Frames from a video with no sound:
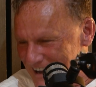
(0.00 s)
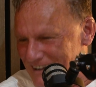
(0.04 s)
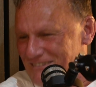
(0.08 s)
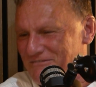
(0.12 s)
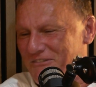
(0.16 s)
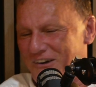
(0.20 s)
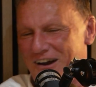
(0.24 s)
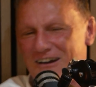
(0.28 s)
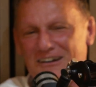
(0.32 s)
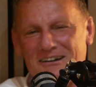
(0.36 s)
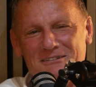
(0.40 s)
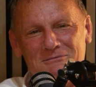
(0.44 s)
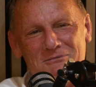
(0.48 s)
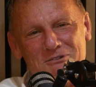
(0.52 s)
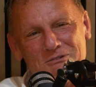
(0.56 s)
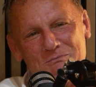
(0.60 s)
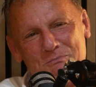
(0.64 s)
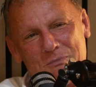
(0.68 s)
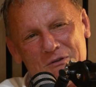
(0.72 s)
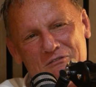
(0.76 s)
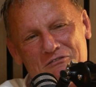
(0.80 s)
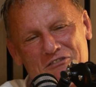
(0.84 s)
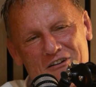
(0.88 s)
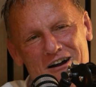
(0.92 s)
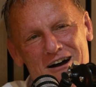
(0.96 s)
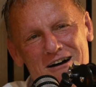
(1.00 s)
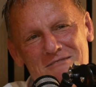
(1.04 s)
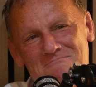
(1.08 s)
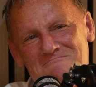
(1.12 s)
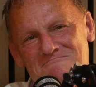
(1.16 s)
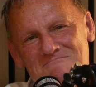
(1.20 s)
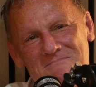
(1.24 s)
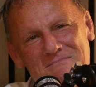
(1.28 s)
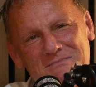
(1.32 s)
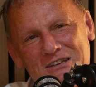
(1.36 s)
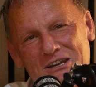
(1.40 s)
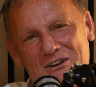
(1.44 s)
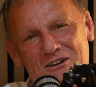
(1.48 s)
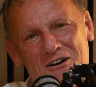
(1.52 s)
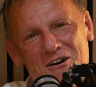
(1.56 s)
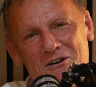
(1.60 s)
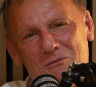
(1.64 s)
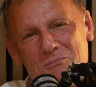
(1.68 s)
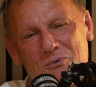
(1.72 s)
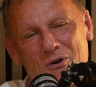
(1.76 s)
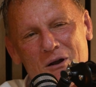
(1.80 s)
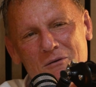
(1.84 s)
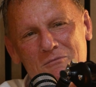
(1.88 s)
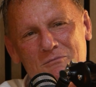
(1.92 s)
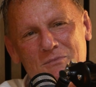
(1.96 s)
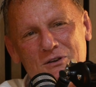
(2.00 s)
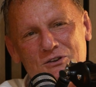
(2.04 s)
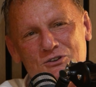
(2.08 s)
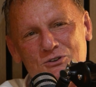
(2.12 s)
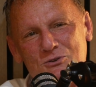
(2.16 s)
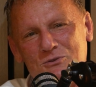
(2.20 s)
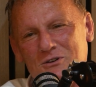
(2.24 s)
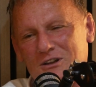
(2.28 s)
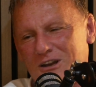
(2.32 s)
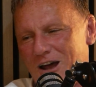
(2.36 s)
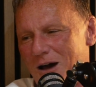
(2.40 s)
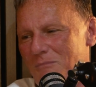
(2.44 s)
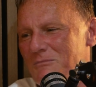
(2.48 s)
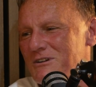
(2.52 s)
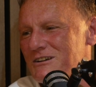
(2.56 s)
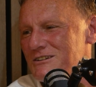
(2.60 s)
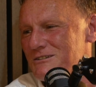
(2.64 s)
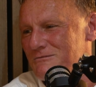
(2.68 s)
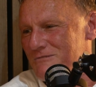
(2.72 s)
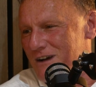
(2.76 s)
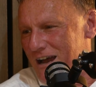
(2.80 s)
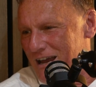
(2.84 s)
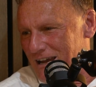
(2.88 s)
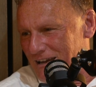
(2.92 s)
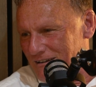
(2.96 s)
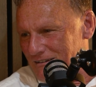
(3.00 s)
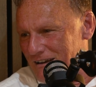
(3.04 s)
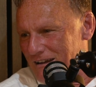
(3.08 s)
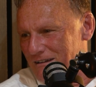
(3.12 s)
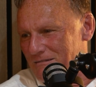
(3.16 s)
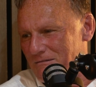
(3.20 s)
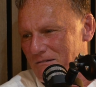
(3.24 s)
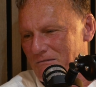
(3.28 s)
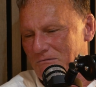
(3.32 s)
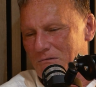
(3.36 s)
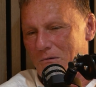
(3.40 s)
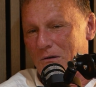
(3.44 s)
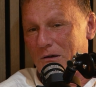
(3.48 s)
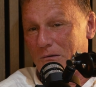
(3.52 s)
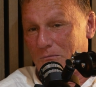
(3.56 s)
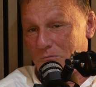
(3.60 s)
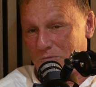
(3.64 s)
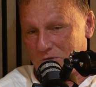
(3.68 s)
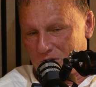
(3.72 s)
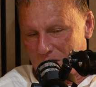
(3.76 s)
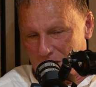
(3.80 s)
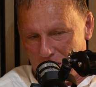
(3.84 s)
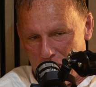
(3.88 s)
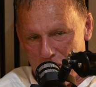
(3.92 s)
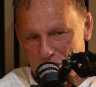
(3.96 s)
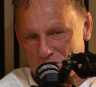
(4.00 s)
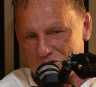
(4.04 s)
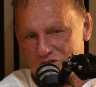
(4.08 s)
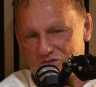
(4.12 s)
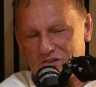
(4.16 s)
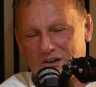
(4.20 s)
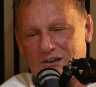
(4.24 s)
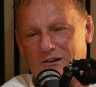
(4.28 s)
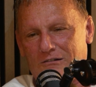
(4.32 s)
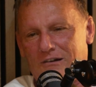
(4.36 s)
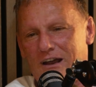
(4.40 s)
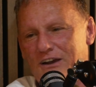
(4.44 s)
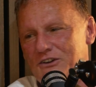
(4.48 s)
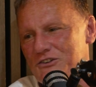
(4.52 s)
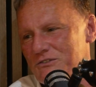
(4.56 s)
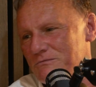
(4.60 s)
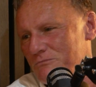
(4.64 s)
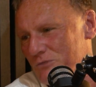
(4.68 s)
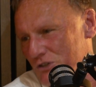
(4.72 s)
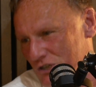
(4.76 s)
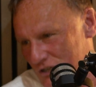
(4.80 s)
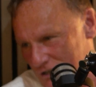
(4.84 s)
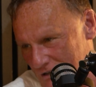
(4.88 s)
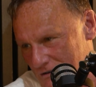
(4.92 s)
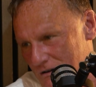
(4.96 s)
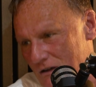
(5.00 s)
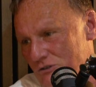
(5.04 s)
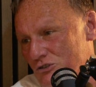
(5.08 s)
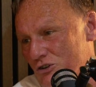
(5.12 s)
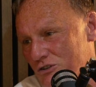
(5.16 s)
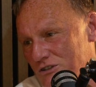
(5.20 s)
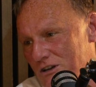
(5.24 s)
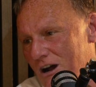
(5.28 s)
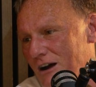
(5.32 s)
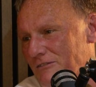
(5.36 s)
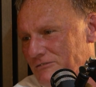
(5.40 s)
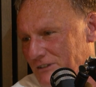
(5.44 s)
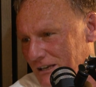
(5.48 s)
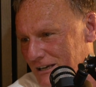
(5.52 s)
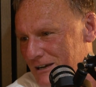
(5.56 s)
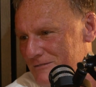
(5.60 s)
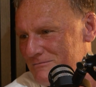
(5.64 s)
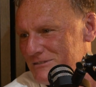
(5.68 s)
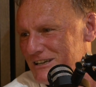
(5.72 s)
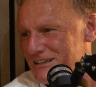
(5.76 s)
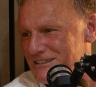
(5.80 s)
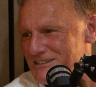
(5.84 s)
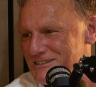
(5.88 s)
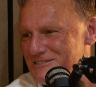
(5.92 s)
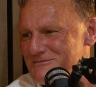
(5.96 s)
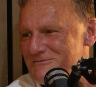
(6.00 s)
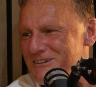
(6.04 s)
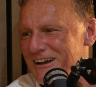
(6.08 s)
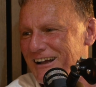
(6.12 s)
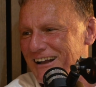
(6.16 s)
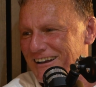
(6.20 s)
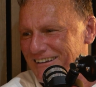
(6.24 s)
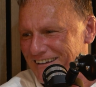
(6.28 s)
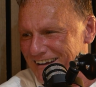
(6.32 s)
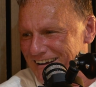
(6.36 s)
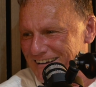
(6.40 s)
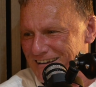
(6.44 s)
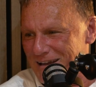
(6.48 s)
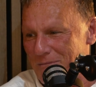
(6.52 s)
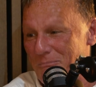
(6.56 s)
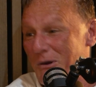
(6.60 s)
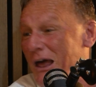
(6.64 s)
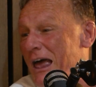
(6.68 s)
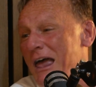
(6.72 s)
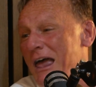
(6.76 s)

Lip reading: Yeah. Fergal would be from, probably 2 kilometres away in the Cork Street direction, which is just off the Liberties as well. Yeah.